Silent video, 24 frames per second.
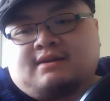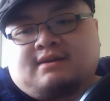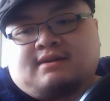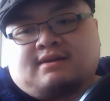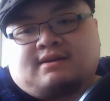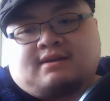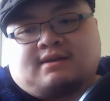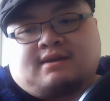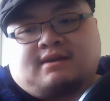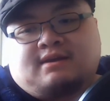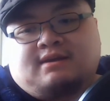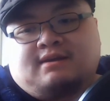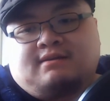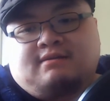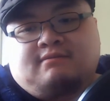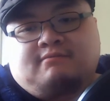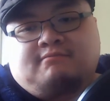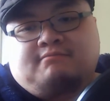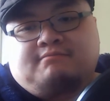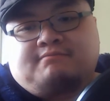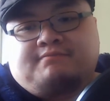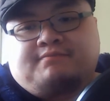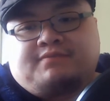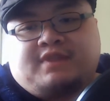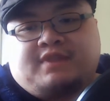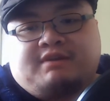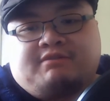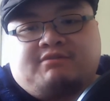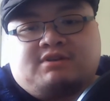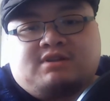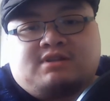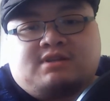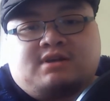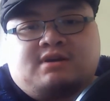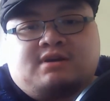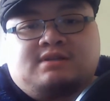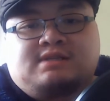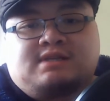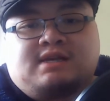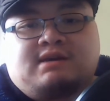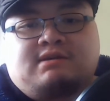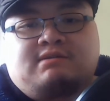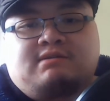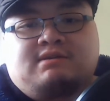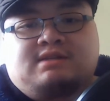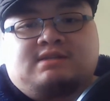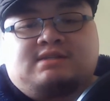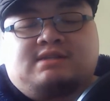And if it turns
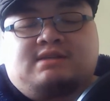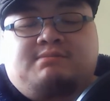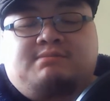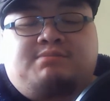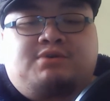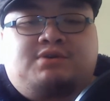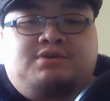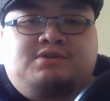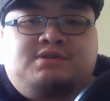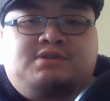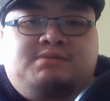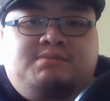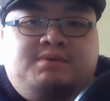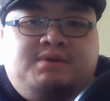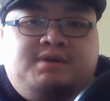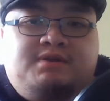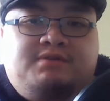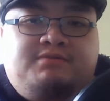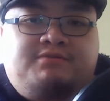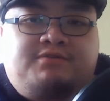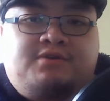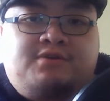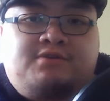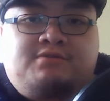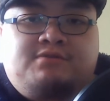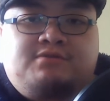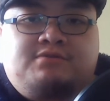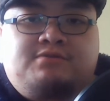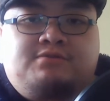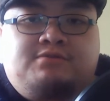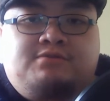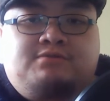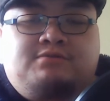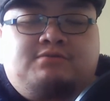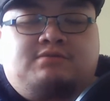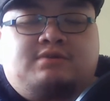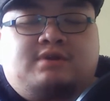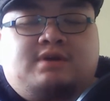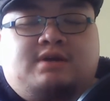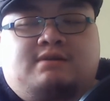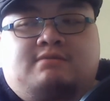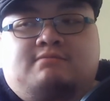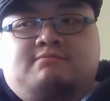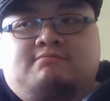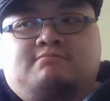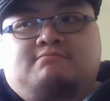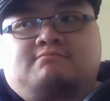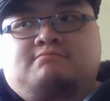out it's supposed to be the phone call,
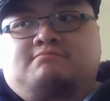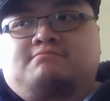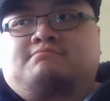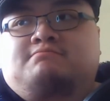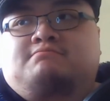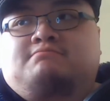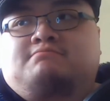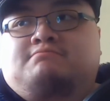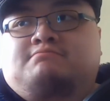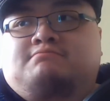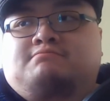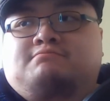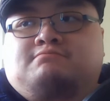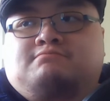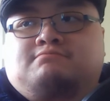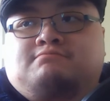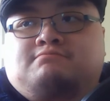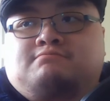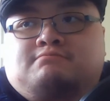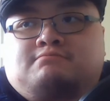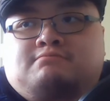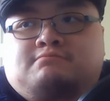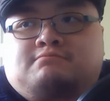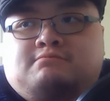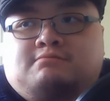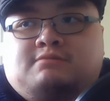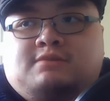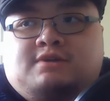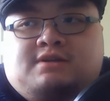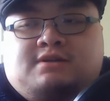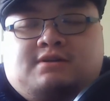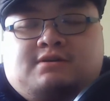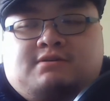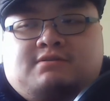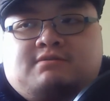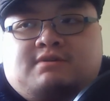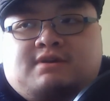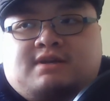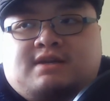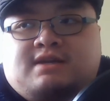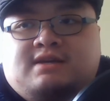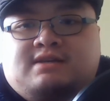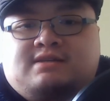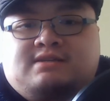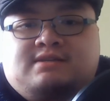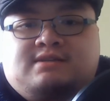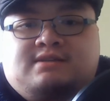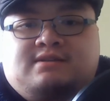then, you know, I
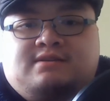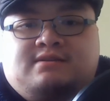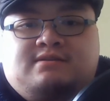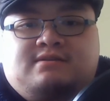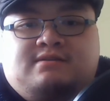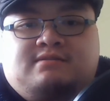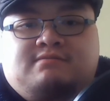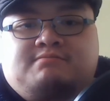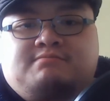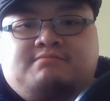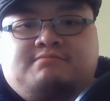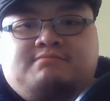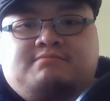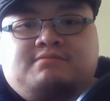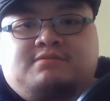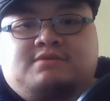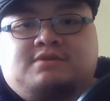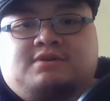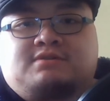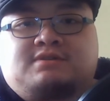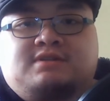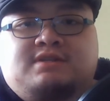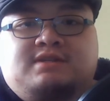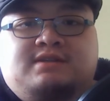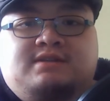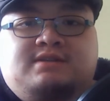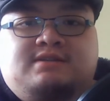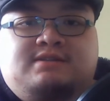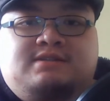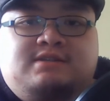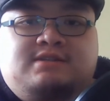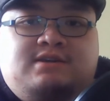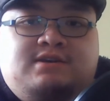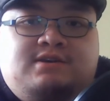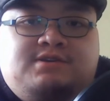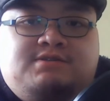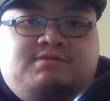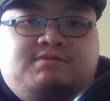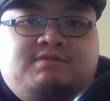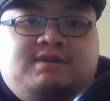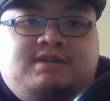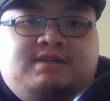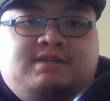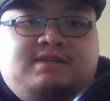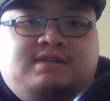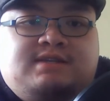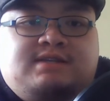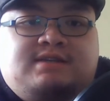guess the doctor's surgery
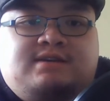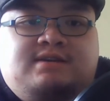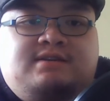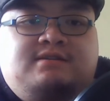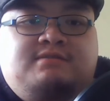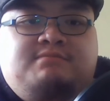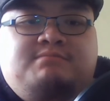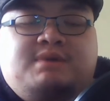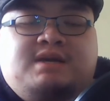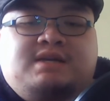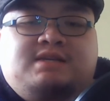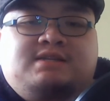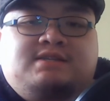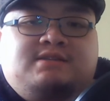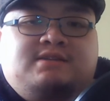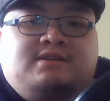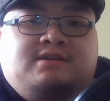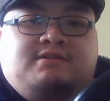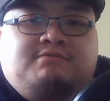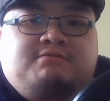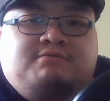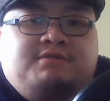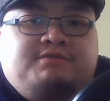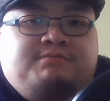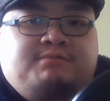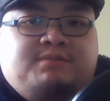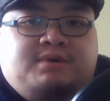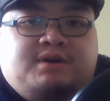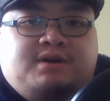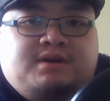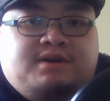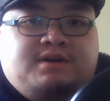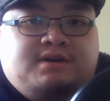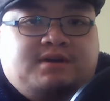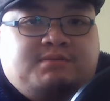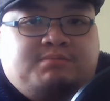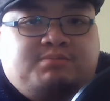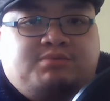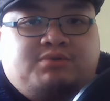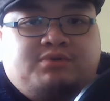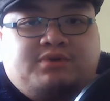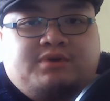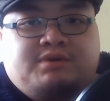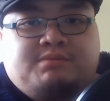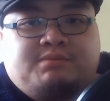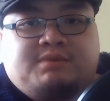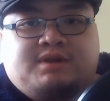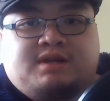just kind of messed up with my
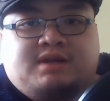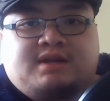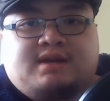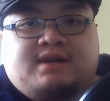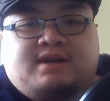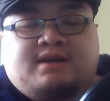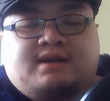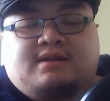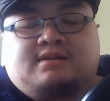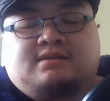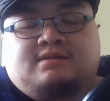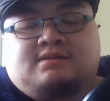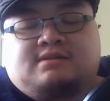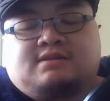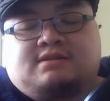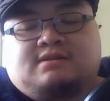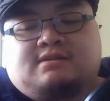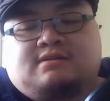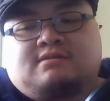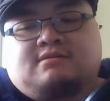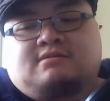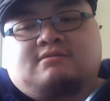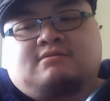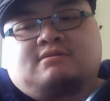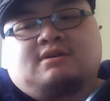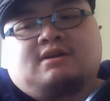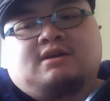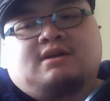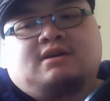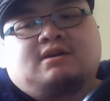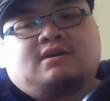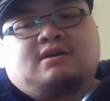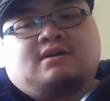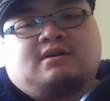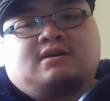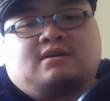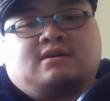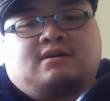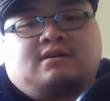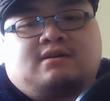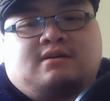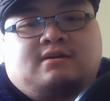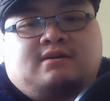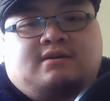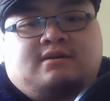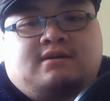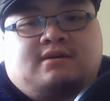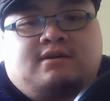appointment again. So
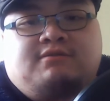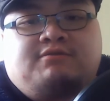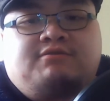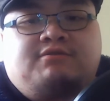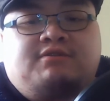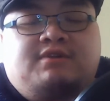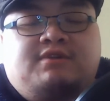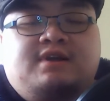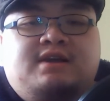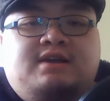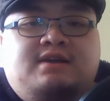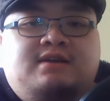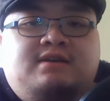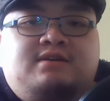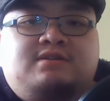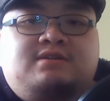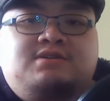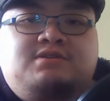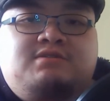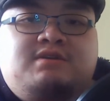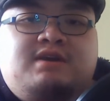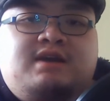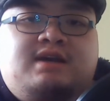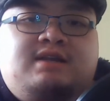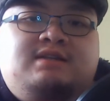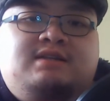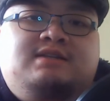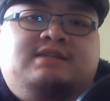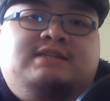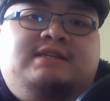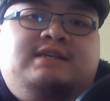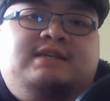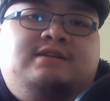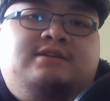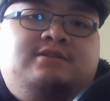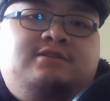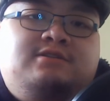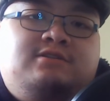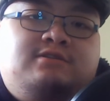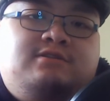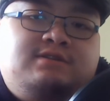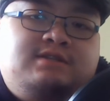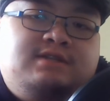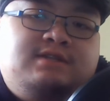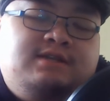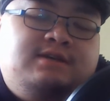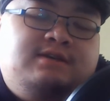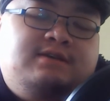hopefully I do get to see the
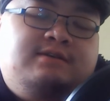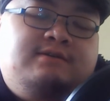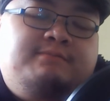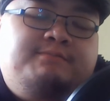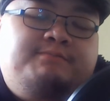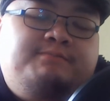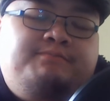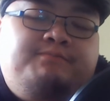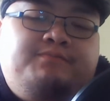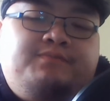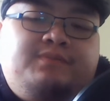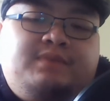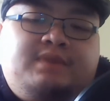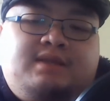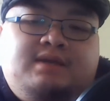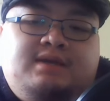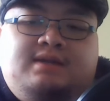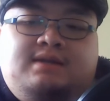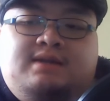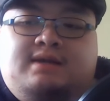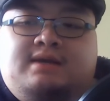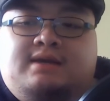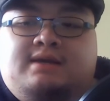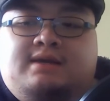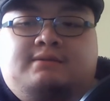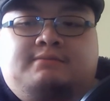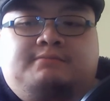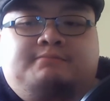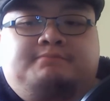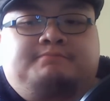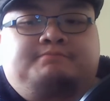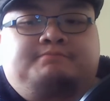doctor, and then,